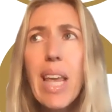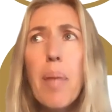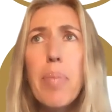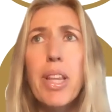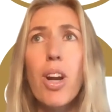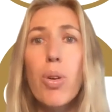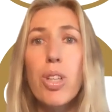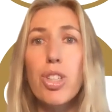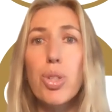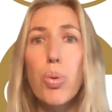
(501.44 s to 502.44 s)
But the long and
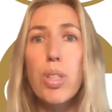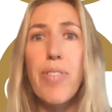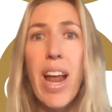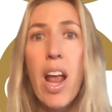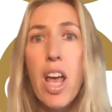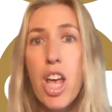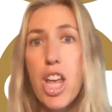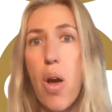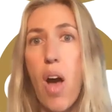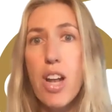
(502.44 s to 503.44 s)
the short of it,
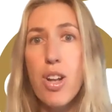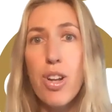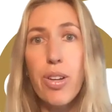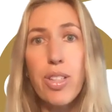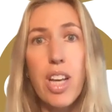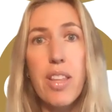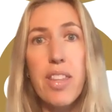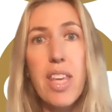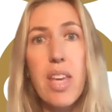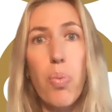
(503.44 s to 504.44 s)
you know, I looked at
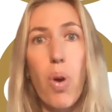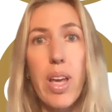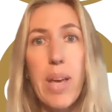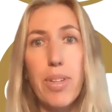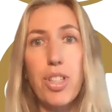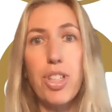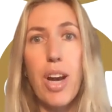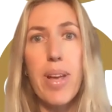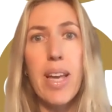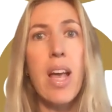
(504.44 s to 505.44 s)
what he was
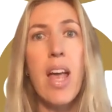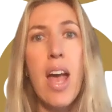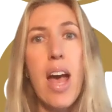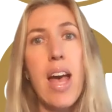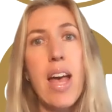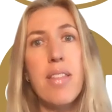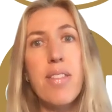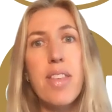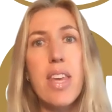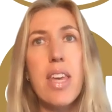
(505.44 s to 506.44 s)
sharing and
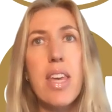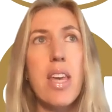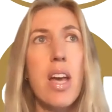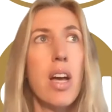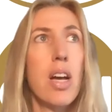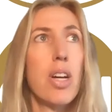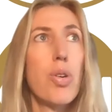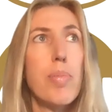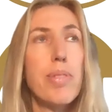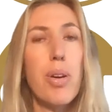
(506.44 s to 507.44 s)
the
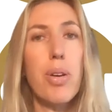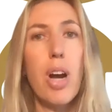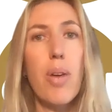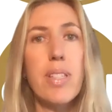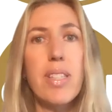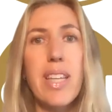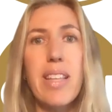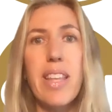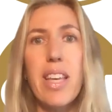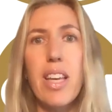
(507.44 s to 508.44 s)
cryptocurrency,
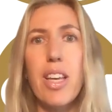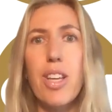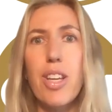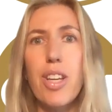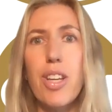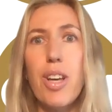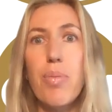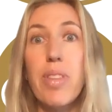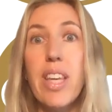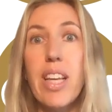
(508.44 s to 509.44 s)

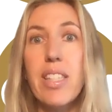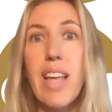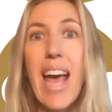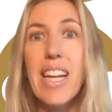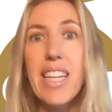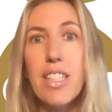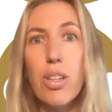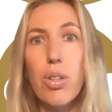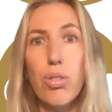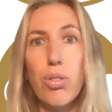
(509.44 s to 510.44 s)
these
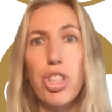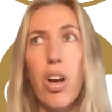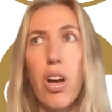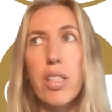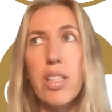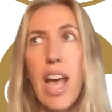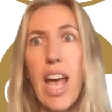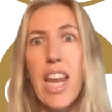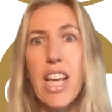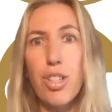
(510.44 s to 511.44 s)
analytical charts,
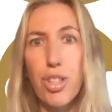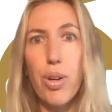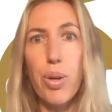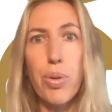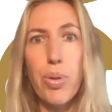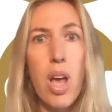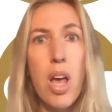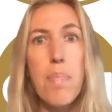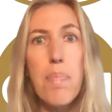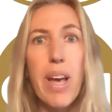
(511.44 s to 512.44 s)
and it showed
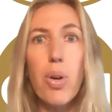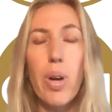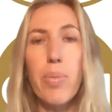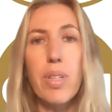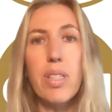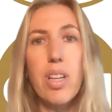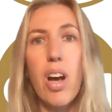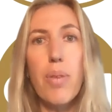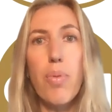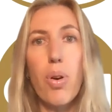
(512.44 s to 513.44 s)
Bitcoin was
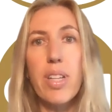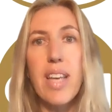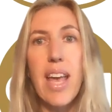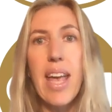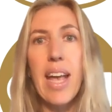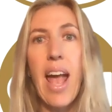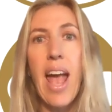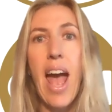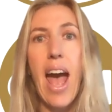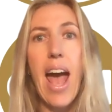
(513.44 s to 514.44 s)
skyrocketing.
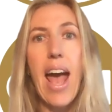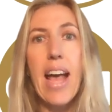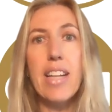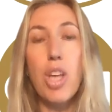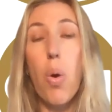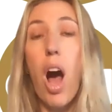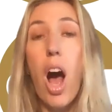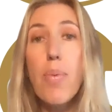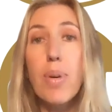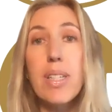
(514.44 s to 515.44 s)
And so
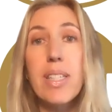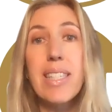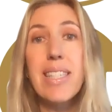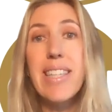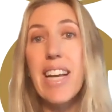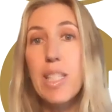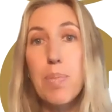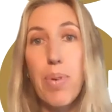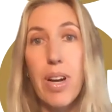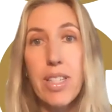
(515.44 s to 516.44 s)
I was
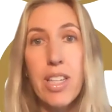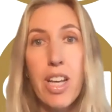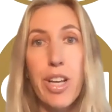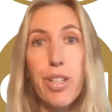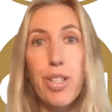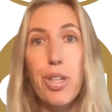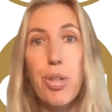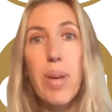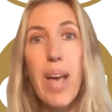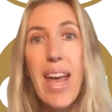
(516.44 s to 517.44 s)
desperate
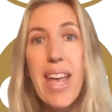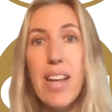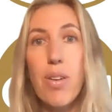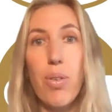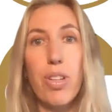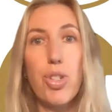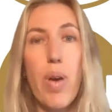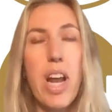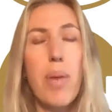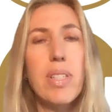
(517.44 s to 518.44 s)
to get in on a
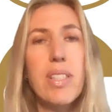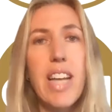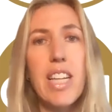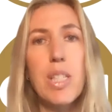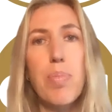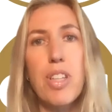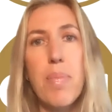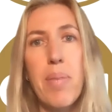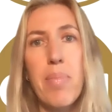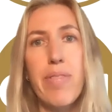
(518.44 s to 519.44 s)
trade. I was desperate to
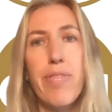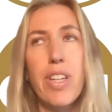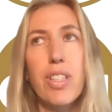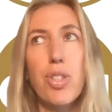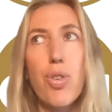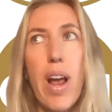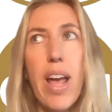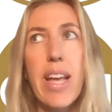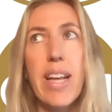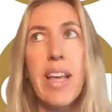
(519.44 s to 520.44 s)
make my first
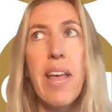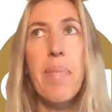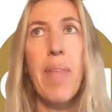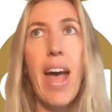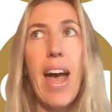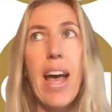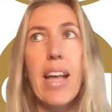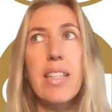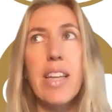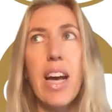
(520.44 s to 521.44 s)
trade.
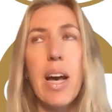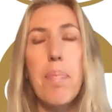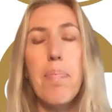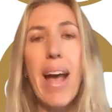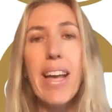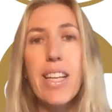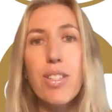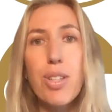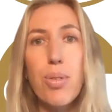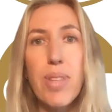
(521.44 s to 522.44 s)
And back in
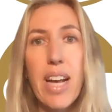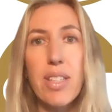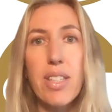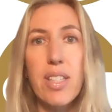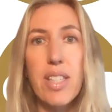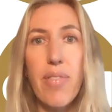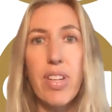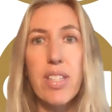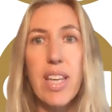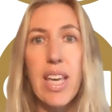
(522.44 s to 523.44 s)

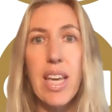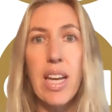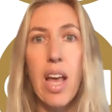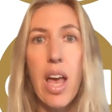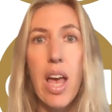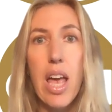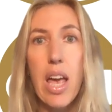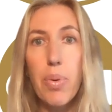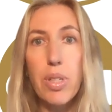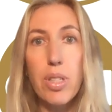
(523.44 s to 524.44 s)
2017,
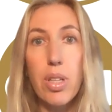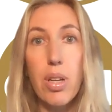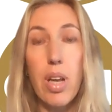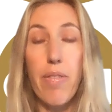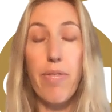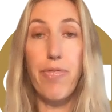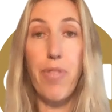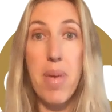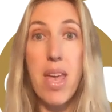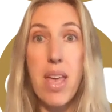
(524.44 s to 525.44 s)
it was, for
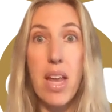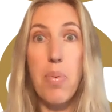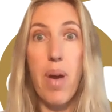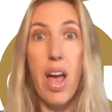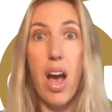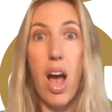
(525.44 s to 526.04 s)
me anyway,